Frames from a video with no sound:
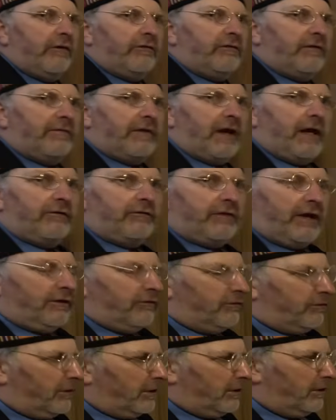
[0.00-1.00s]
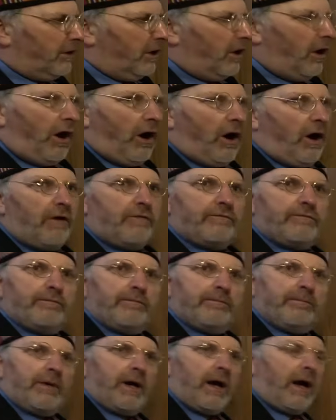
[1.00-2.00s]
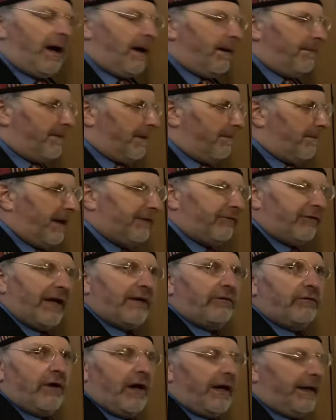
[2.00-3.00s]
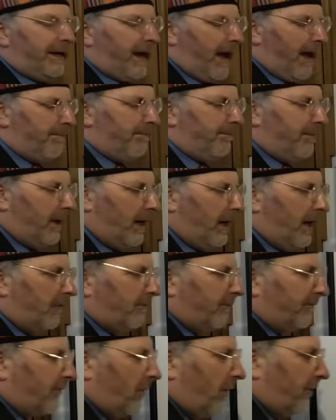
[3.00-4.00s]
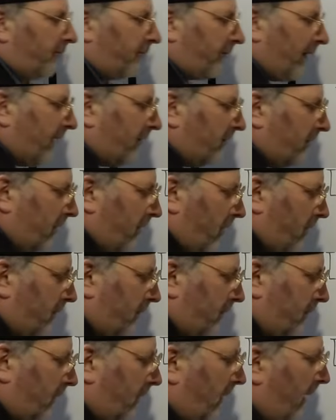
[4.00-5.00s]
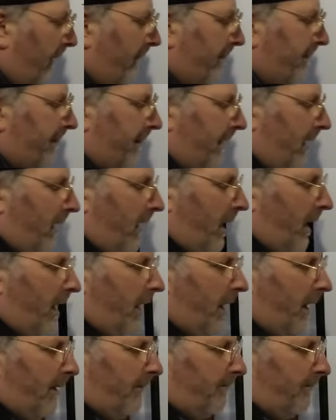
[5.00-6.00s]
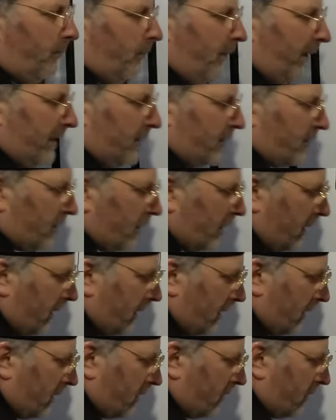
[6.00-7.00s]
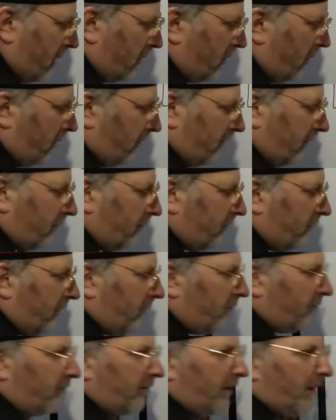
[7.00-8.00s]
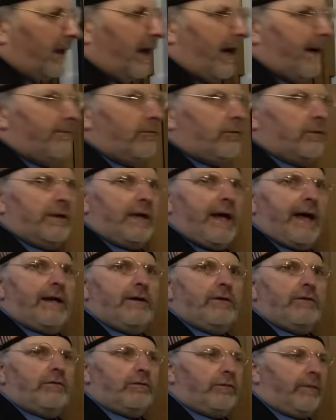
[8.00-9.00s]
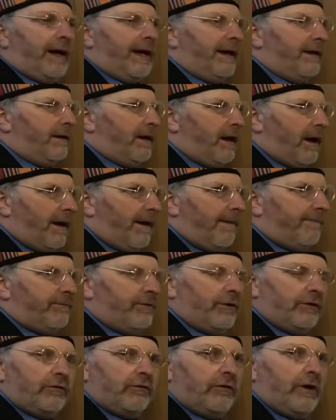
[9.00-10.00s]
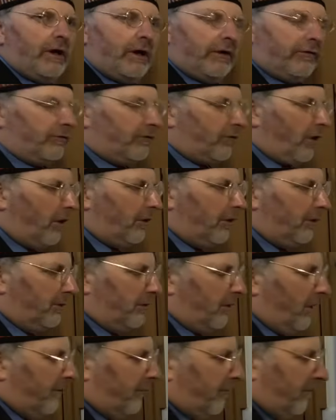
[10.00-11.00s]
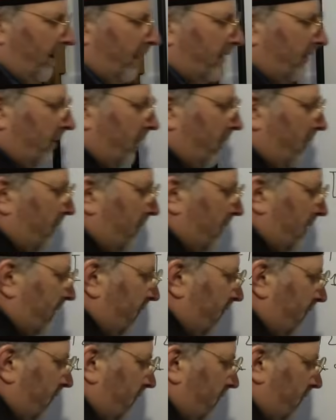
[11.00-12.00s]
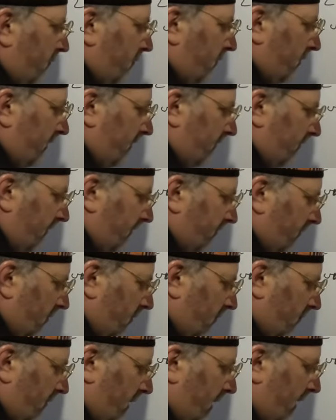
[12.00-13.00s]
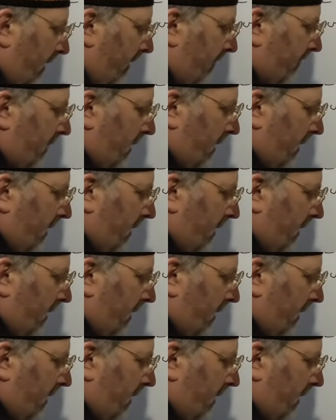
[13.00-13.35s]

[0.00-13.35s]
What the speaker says: civilization of the Byzantine Empire of Constantinople, which no longer exists. It came to an end when the Turks conquered Constantinople in 1453.